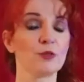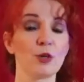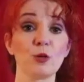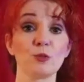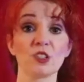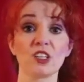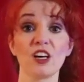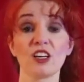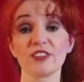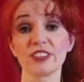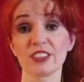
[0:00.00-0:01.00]
Problem
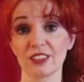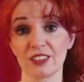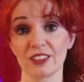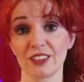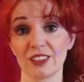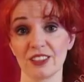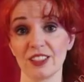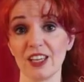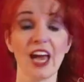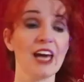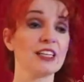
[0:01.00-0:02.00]
solved.
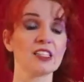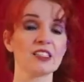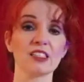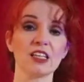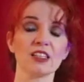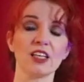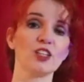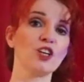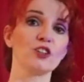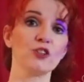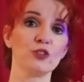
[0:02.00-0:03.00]
And it doesn't take that
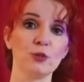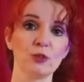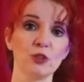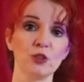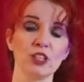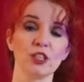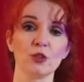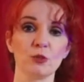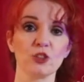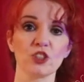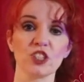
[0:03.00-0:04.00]
long to reboot in an
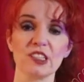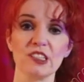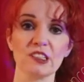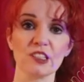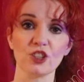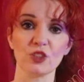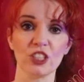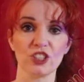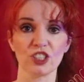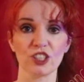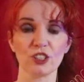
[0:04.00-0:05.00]
emergency
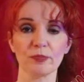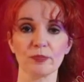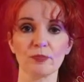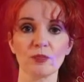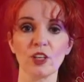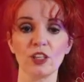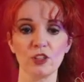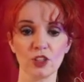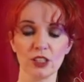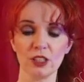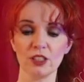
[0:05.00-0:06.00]
situation. You
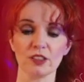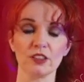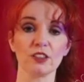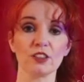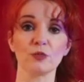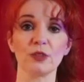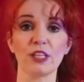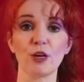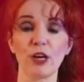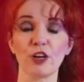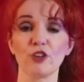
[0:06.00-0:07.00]
can easily just put
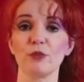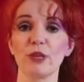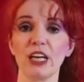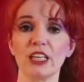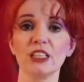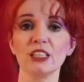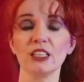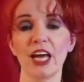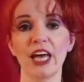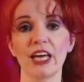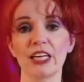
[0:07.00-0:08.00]
that battery back in
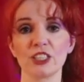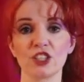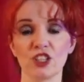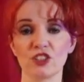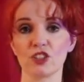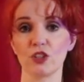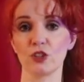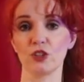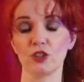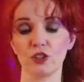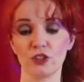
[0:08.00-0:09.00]
and just go
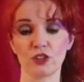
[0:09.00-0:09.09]
to your